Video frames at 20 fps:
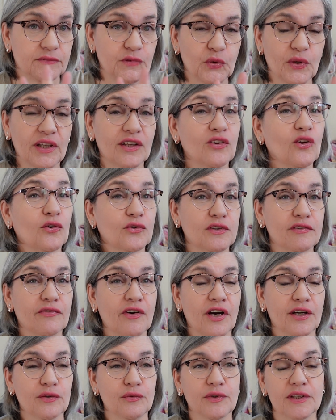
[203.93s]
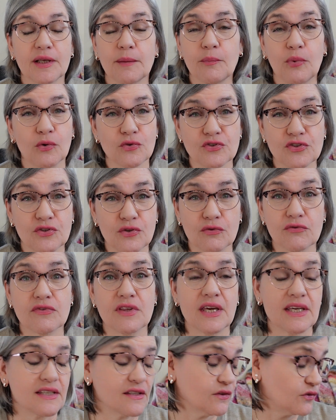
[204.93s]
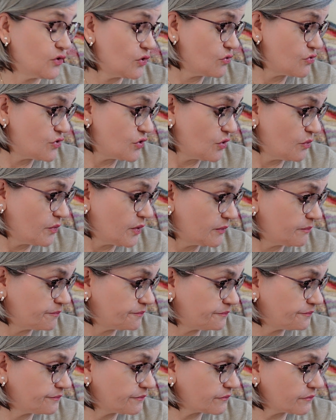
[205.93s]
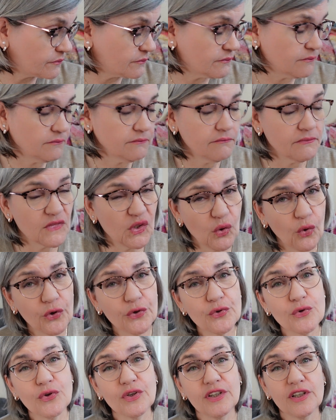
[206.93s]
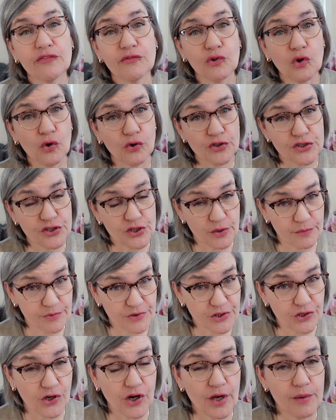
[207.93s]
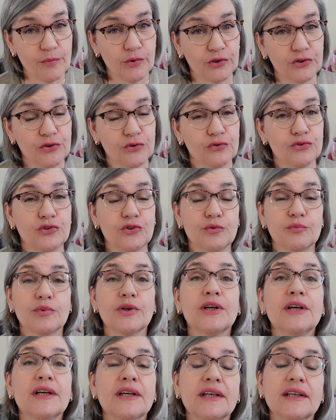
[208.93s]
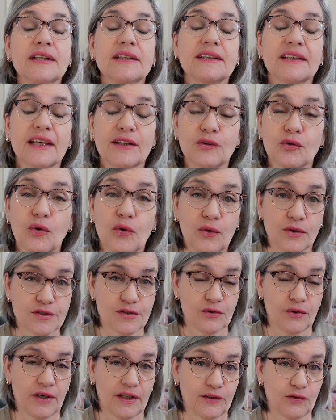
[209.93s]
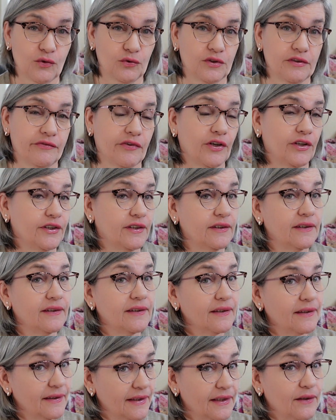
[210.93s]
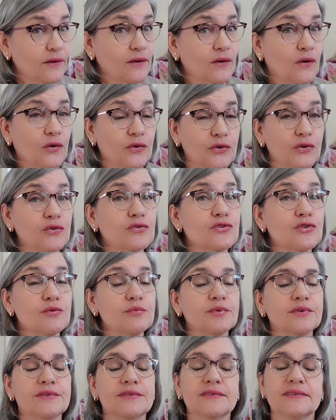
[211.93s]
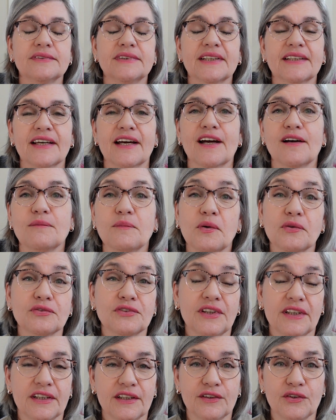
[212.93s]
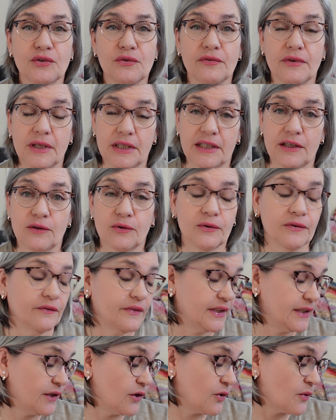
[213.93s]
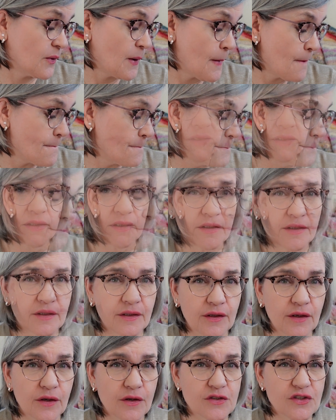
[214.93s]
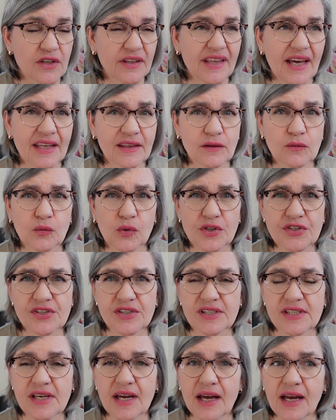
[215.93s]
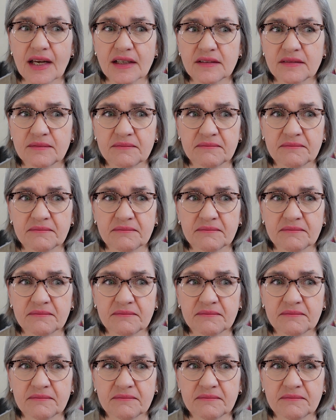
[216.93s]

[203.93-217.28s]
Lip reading: get notified when I post new things on YouTube. Or you can of course subscribe on YouTube. Then you also get notified on YouTube that I have posted a new video. So that was the